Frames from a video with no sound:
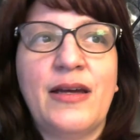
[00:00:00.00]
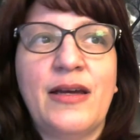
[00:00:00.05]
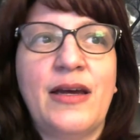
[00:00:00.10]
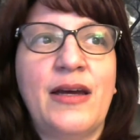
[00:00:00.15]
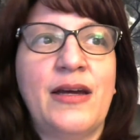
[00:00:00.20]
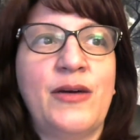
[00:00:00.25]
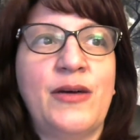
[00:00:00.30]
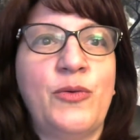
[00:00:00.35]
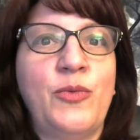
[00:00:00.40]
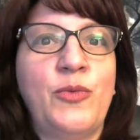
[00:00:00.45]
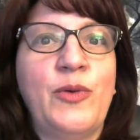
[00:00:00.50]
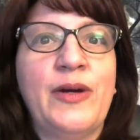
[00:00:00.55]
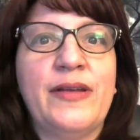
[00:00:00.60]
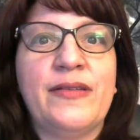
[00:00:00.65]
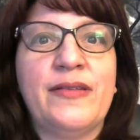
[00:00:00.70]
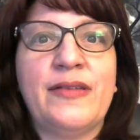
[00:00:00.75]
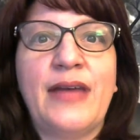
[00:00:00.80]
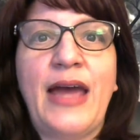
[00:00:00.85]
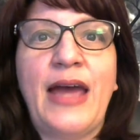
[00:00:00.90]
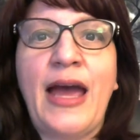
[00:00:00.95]

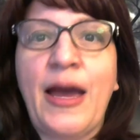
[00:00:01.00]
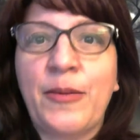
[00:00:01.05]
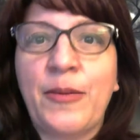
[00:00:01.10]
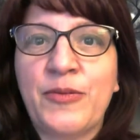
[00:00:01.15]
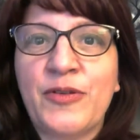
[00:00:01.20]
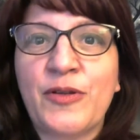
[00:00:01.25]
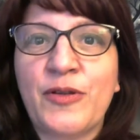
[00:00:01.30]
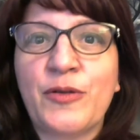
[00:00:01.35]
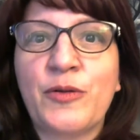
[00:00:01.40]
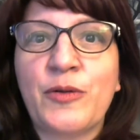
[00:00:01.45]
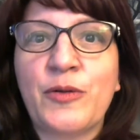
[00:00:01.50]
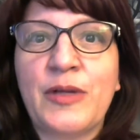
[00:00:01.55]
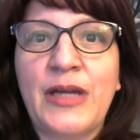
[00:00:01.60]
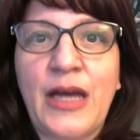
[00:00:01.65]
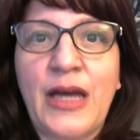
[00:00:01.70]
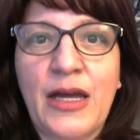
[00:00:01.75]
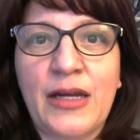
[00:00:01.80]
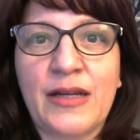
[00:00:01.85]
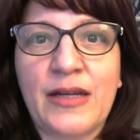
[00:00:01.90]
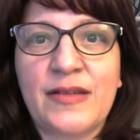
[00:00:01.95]
was absolutely
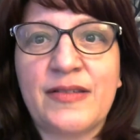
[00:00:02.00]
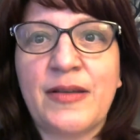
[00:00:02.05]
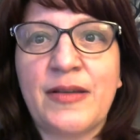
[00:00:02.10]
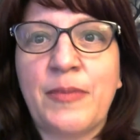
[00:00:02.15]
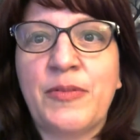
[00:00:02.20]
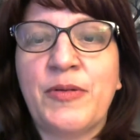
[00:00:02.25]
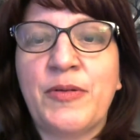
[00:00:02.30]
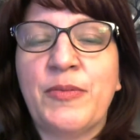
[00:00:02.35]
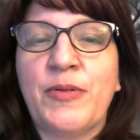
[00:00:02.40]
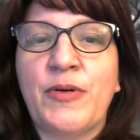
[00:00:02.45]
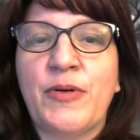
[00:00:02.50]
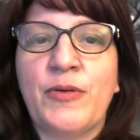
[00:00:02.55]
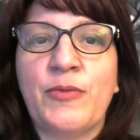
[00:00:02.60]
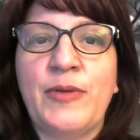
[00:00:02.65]
unacceptable.